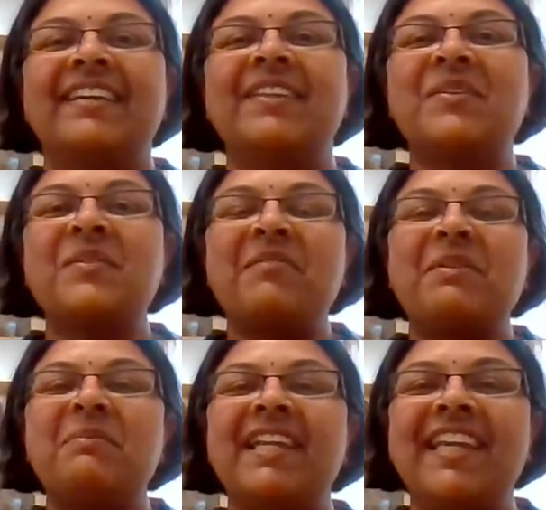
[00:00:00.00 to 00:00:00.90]
Hello,
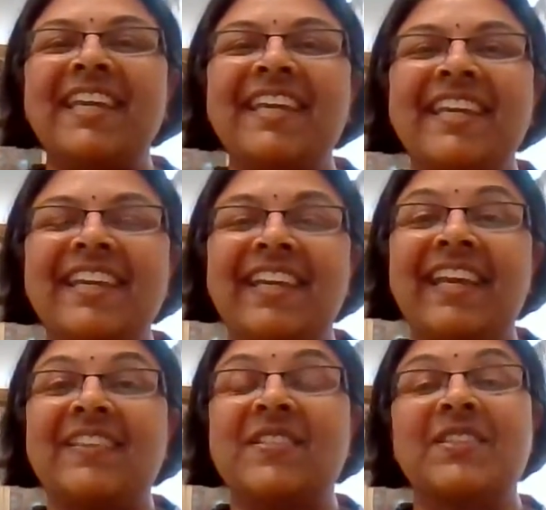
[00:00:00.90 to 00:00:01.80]
everybody.
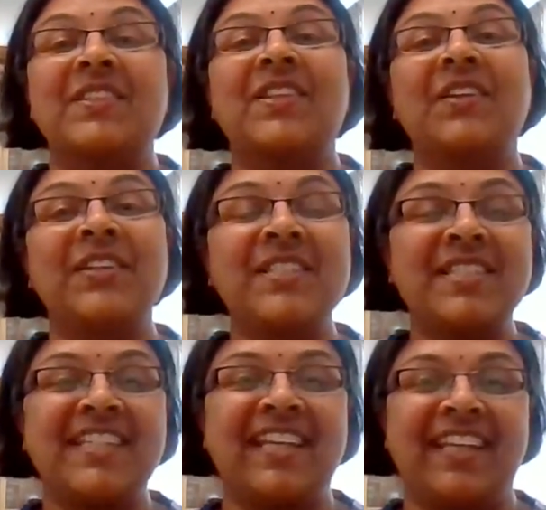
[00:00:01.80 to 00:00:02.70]
It's
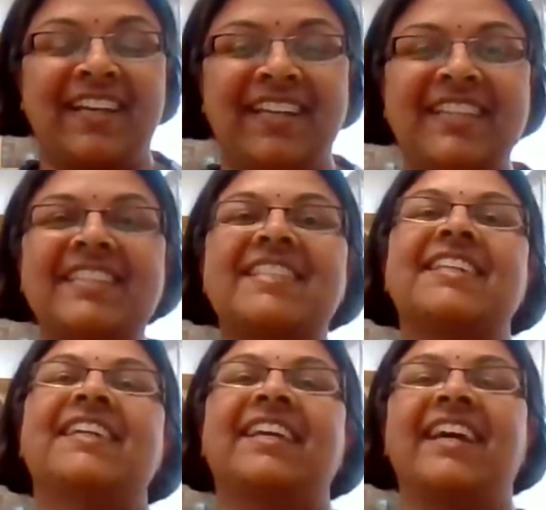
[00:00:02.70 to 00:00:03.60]
Thursday
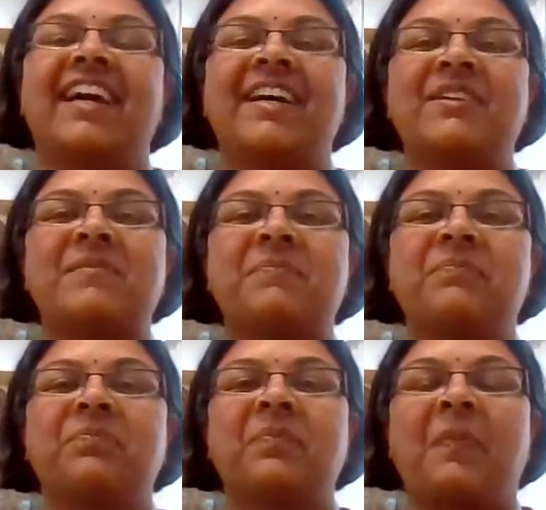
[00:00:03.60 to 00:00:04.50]
night. Um,
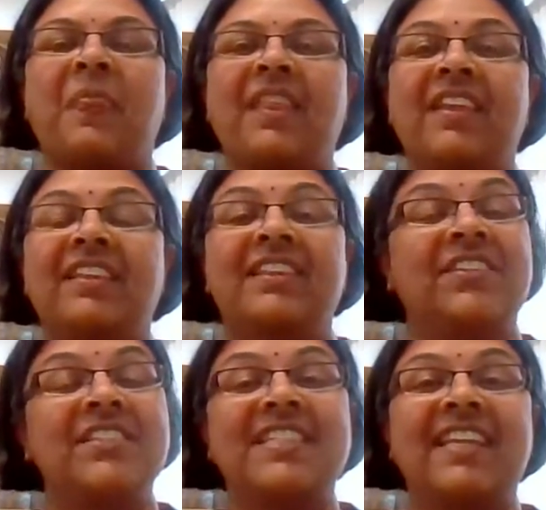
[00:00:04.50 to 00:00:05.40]

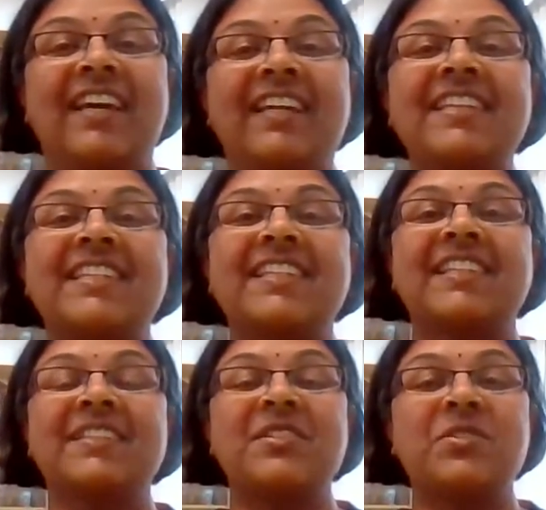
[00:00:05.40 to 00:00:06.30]
Thursday night
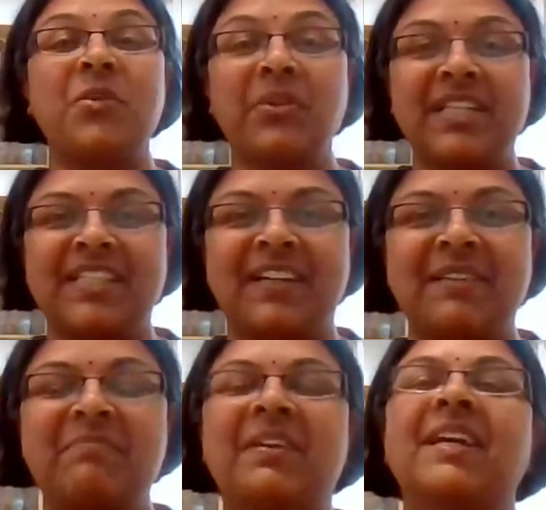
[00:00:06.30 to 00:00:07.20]
story
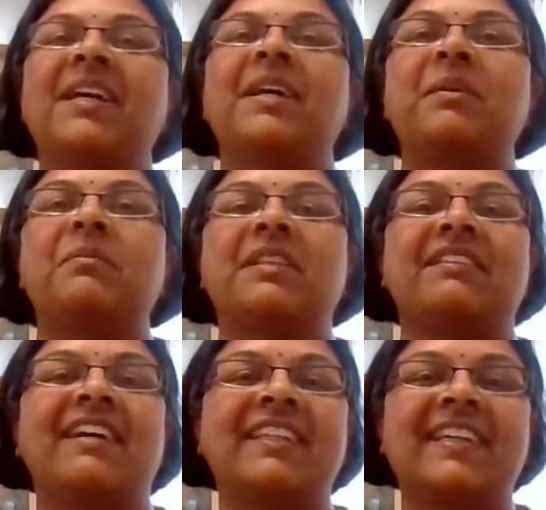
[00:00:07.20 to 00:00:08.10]
time
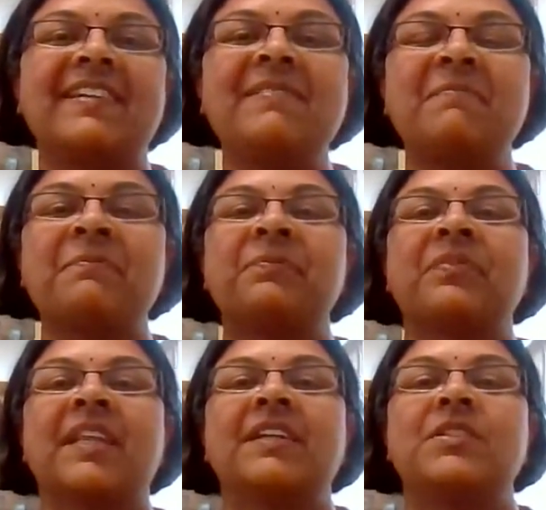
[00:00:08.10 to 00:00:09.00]
with Radhika.
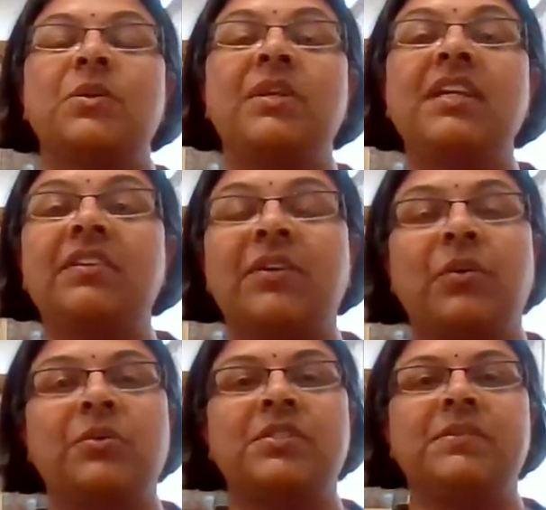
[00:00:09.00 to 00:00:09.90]
So here
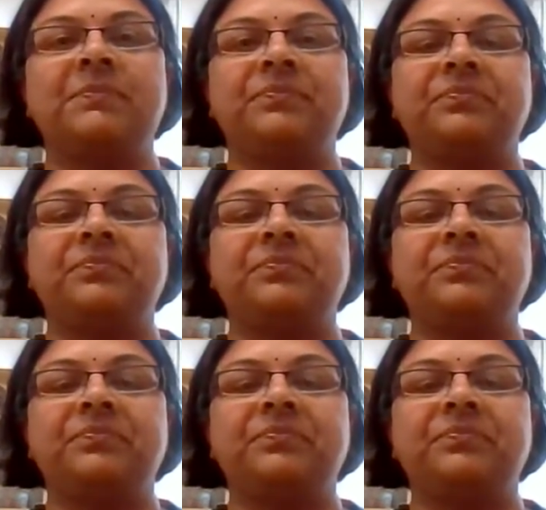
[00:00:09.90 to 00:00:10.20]
goes.